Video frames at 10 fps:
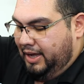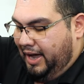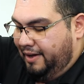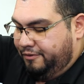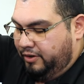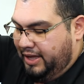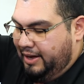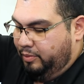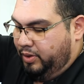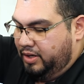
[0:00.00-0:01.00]
After that,
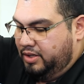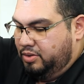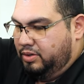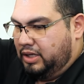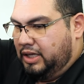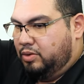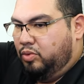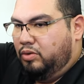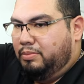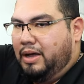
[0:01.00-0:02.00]
we're gonna do an
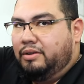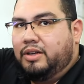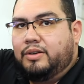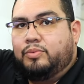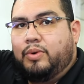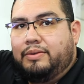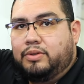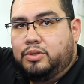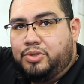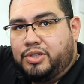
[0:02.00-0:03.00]
equal amount of
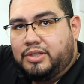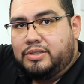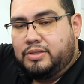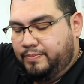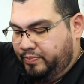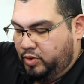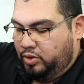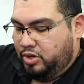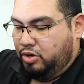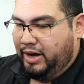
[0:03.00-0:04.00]
revolutions or
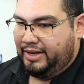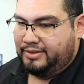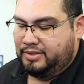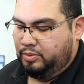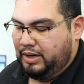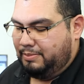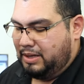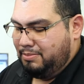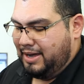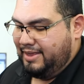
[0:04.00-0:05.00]
cranks. What I
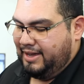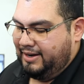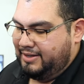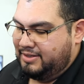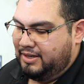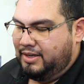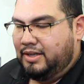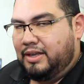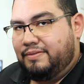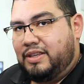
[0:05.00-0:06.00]
mean by that is,
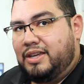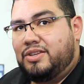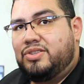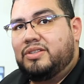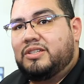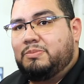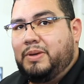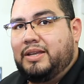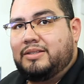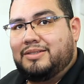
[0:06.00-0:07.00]
if the engine
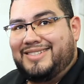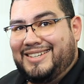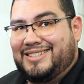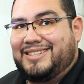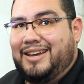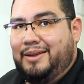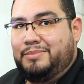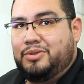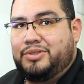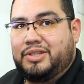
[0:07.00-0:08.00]
spins six times
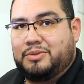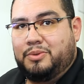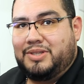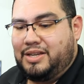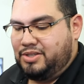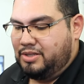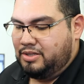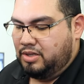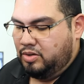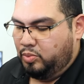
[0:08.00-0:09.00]
or six rotations,
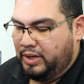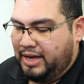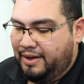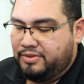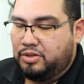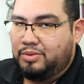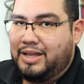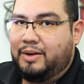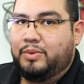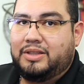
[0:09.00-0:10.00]
we have to do
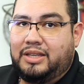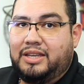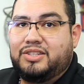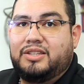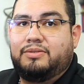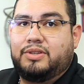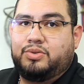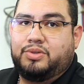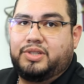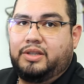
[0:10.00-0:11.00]
that with each
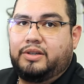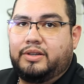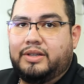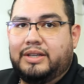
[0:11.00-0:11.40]
individual cylinder.